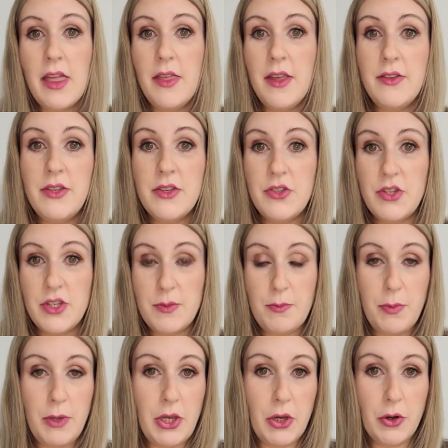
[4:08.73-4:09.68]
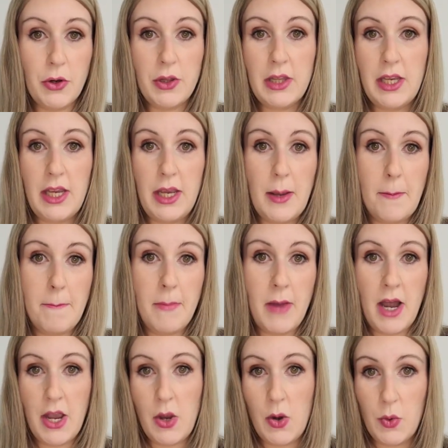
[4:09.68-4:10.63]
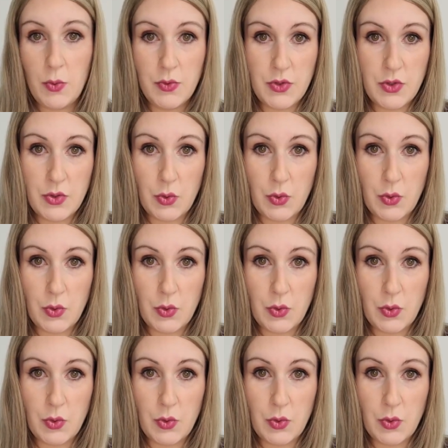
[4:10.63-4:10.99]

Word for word: This is just purely my own